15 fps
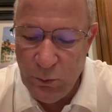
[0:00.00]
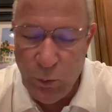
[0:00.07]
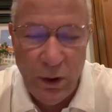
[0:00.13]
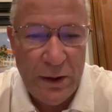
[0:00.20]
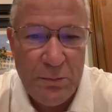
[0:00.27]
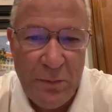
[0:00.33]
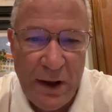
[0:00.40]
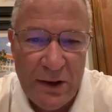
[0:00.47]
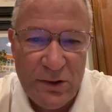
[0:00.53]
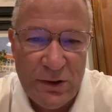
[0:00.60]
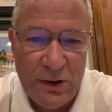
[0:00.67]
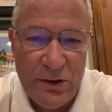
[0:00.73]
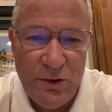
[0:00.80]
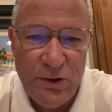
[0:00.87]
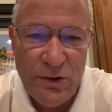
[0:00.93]
One
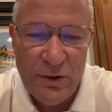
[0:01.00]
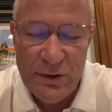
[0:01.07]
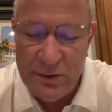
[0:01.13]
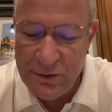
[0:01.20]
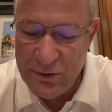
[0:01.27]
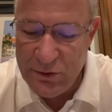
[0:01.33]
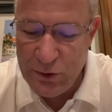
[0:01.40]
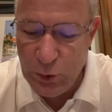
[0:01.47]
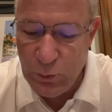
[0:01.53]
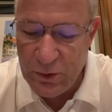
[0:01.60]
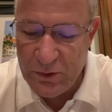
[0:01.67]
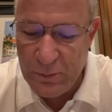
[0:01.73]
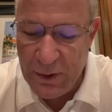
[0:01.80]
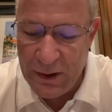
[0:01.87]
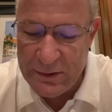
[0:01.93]
message, two
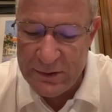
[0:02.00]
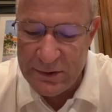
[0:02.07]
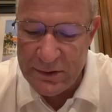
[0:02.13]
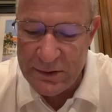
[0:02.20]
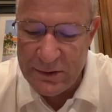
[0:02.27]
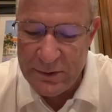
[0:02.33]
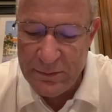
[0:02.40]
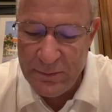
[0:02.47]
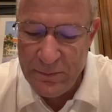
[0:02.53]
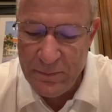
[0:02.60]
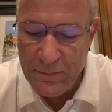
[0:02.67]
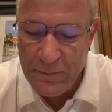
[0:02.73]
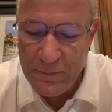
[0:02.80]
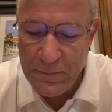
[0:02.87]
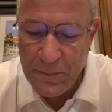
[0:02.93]
responses.
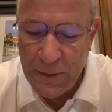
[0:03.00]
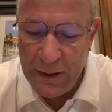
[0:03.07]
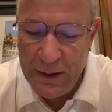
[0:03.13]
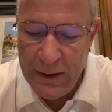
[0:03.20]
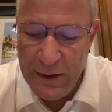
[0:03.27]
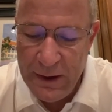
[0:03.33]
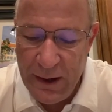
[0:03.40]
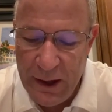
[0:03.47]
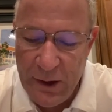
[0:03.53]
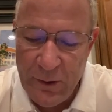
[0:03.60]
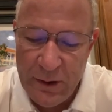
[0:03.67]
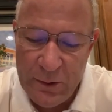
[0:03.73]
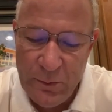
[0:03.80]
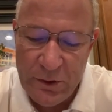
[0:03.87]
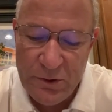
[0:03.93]

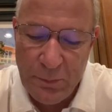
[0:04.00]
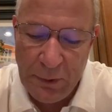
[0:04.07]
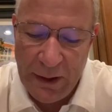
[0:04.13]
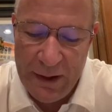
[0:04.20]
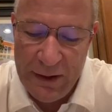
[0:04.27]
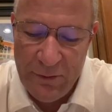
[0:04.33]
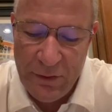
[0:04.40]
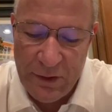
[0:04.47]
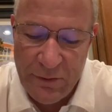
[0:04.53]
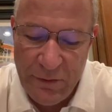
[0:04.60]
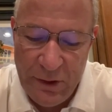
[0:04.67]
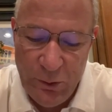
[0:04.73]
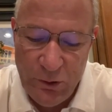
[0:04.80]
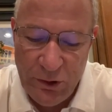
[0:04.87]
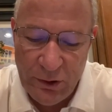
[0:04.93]
Herod was planning for the
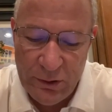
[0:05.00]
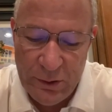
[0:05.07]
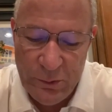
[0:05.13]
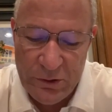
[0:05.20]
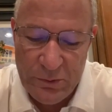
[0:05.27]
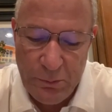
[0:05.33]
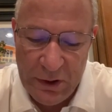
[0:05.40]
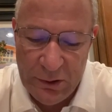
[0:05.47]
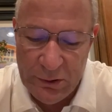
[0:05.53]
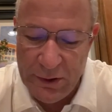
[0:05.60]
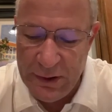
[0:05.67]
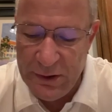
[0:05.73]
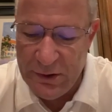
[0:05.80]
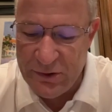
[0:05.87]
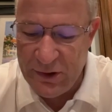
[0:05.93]
future. He was
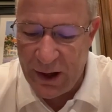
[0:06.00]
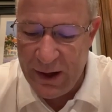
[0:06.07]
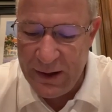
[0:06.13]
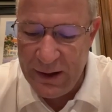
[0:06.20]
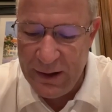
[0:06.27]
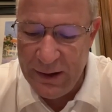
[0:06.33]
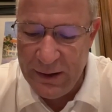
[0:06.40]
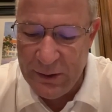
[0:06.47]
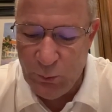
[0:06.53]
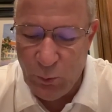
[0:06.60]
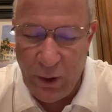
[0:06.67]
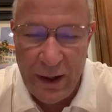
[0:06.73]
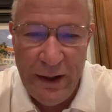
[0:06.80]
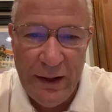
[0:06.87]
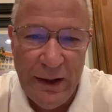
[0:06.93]
building, designing,
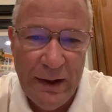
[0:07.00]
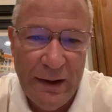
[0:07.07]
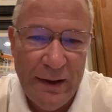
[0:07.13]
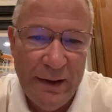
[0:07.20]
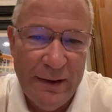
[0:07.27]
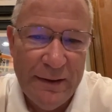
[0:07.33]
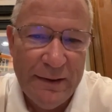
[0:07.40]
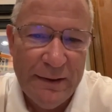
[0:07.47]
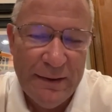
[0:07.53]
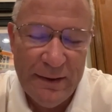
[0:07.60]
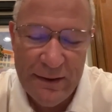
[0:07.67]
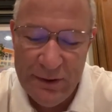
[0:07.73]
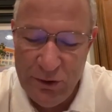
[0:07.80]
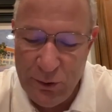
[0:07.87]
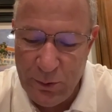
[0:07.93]
and reigning
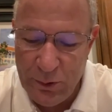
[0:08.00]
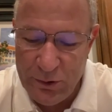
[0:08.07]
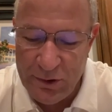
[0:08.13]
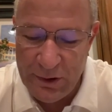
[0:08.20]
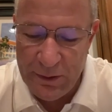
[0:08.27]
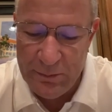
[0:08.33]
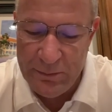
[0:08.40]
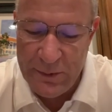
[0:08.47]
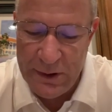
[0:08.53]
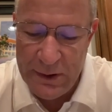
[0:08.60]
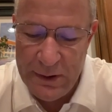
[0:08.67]
in Jerusalem.